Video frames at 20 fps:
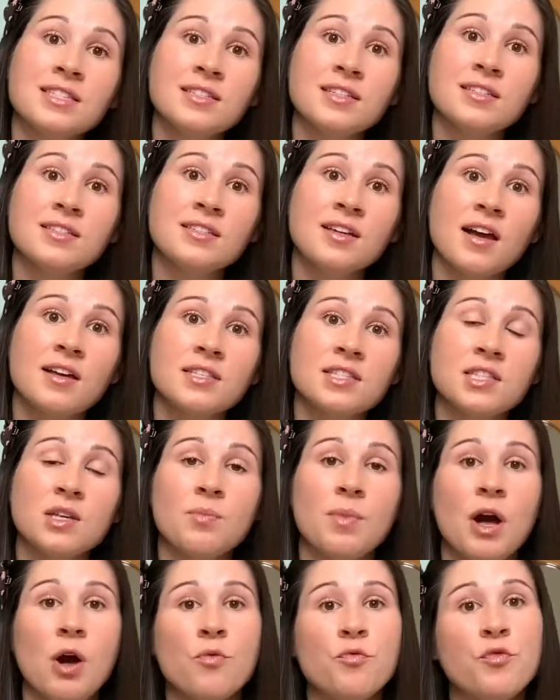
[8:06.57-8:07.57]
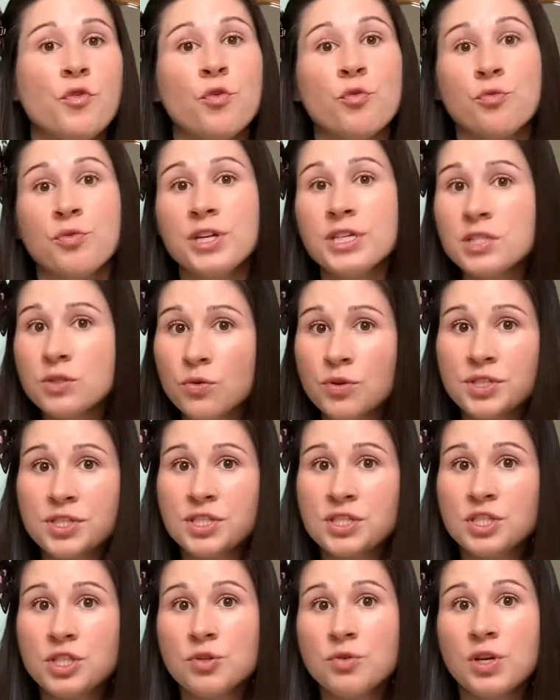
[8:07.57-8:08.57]
discuss some helpful
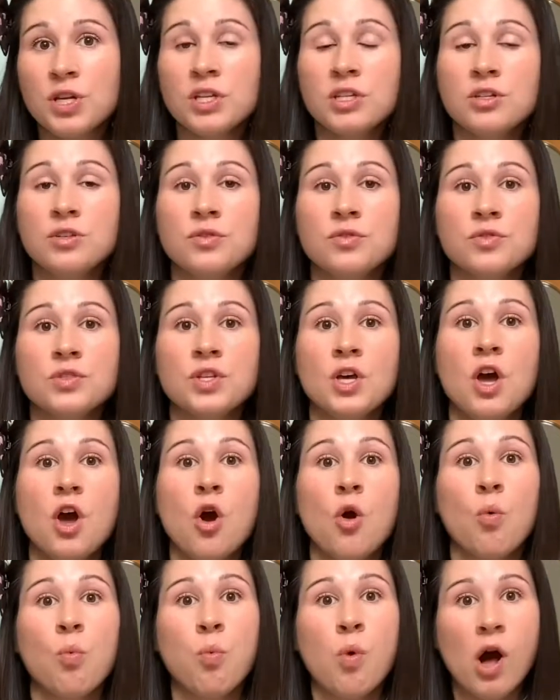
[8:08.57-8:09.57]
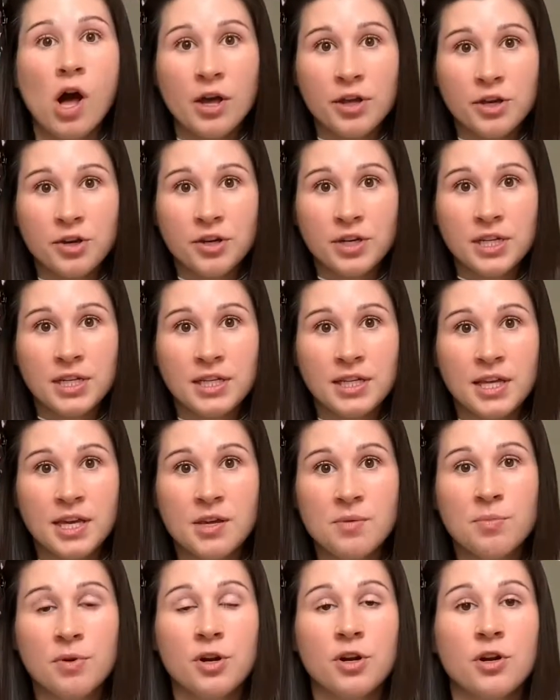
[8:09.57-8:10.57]
resources you can use while you're in
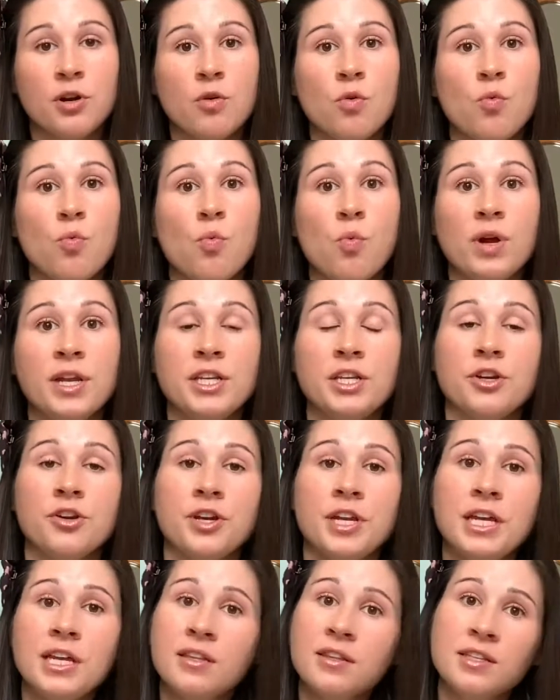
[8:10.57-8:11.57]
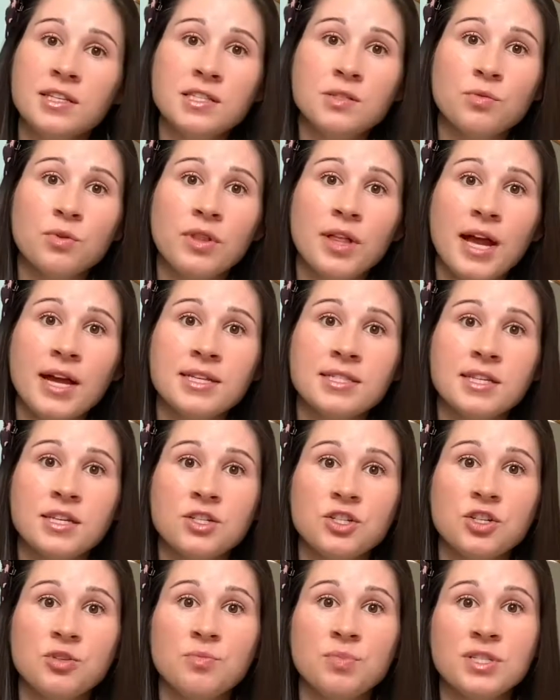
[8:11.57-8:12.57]
labor, when you're in this
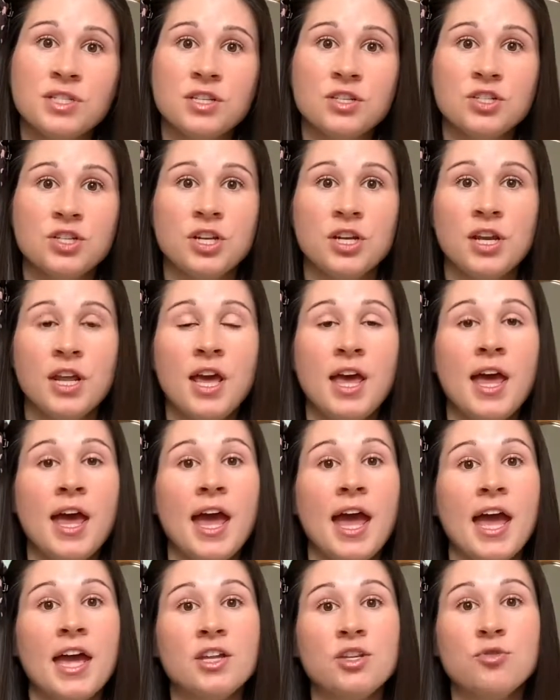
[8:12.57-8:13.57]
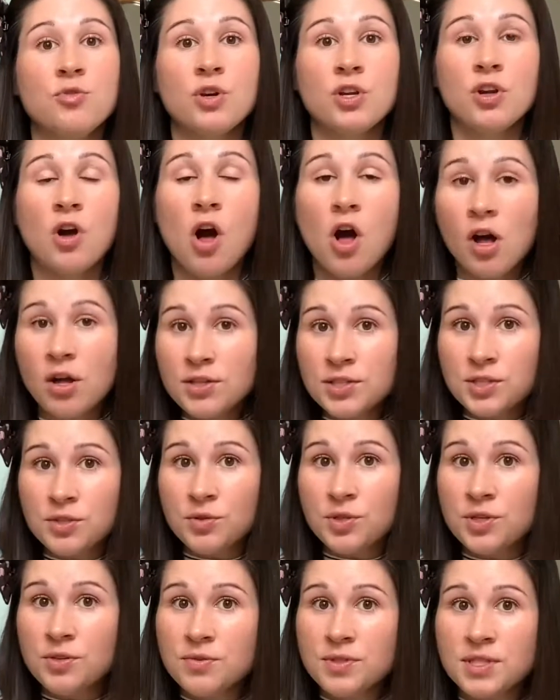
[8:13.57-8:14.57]
relaxation position, and you can also
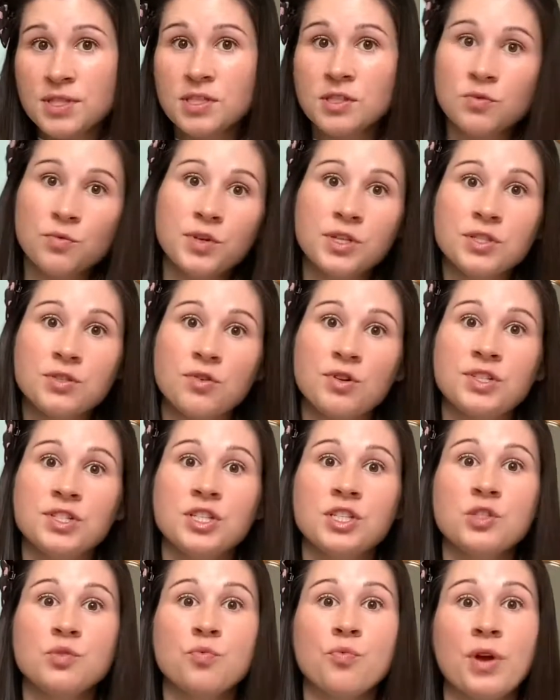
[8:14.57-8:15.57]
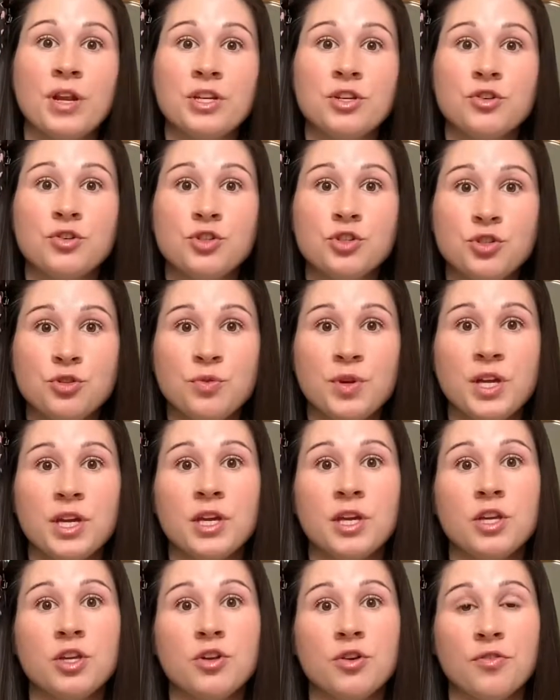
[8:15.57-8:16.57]
use these resources when you're
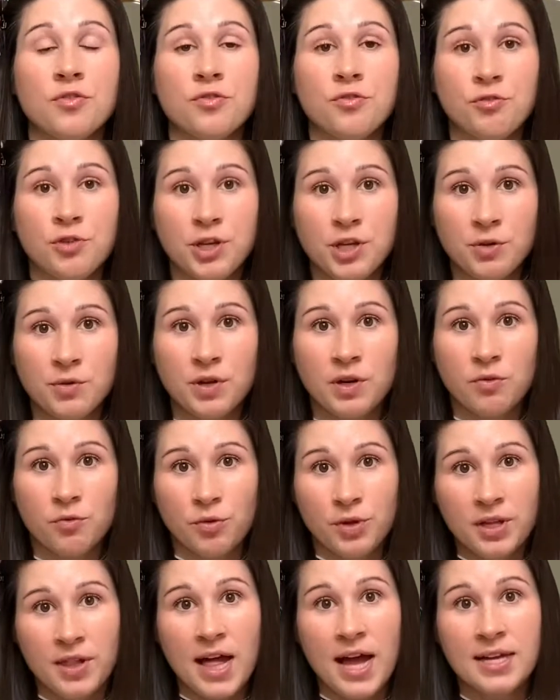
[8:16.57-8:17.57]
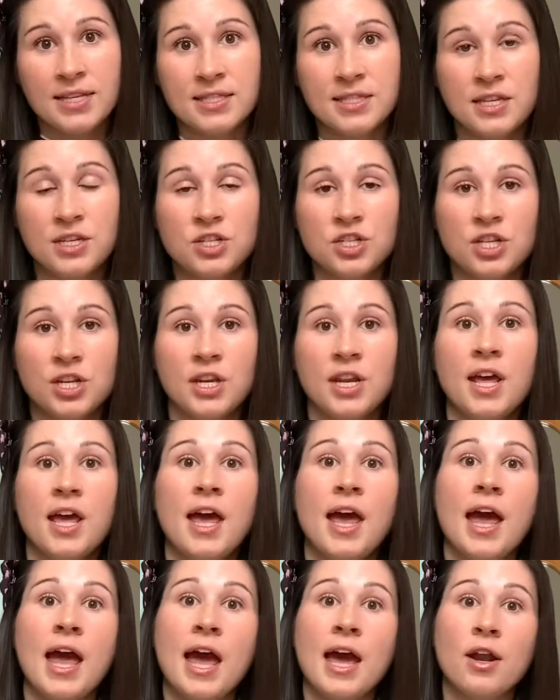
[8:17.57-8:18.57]
doing your frequent relaxation
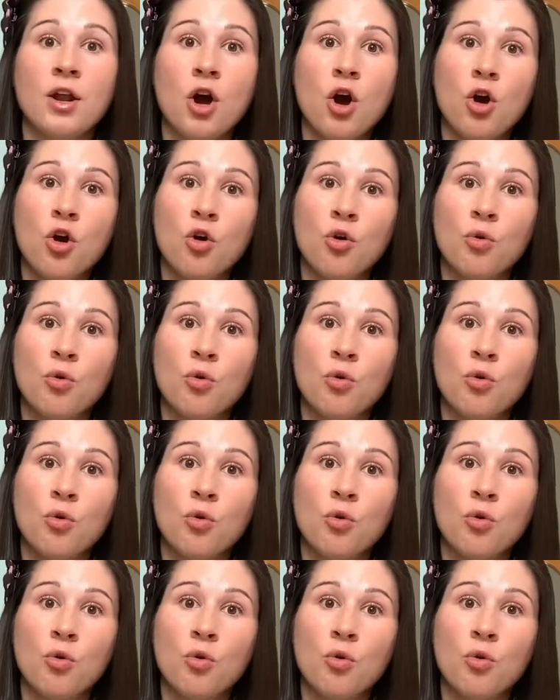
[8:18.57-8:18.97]
at home. One